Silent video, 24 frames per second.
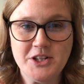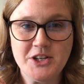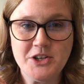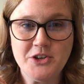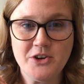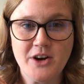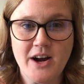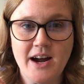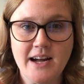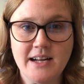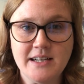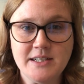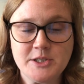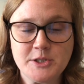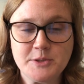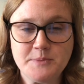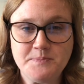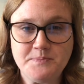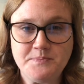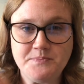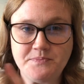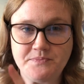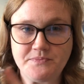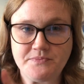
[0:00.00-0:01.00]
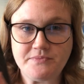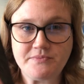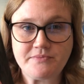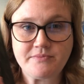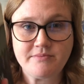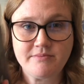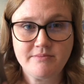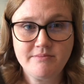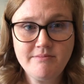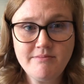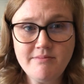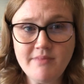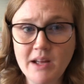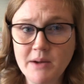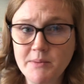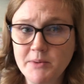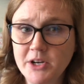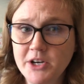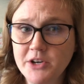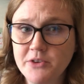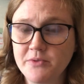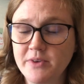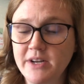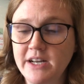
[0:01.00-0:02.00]
Legrand. I'm
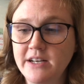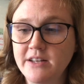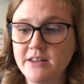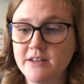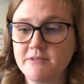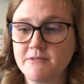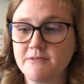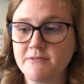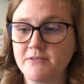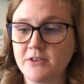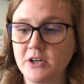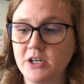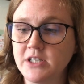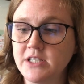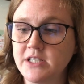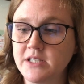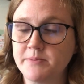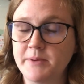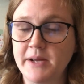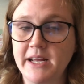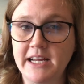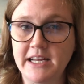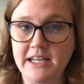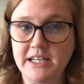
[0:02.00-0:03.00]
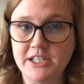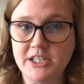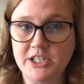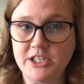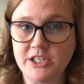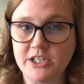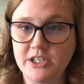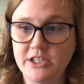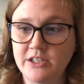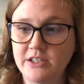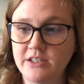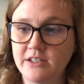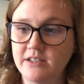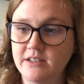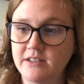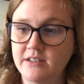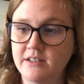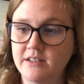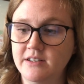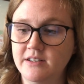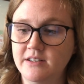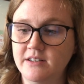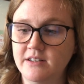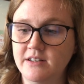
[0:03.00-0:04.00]
going to read the first page,
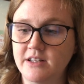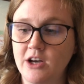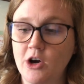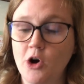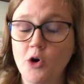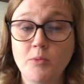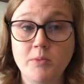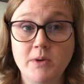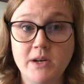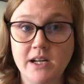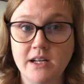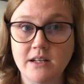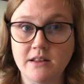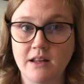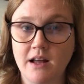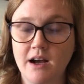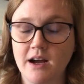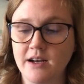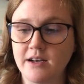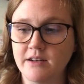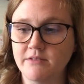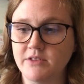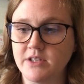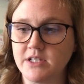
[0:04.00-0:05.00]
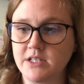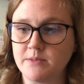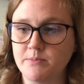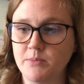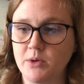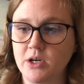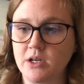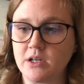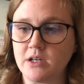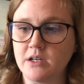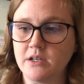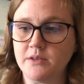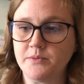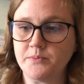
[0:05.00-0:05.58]
the opening line of this book.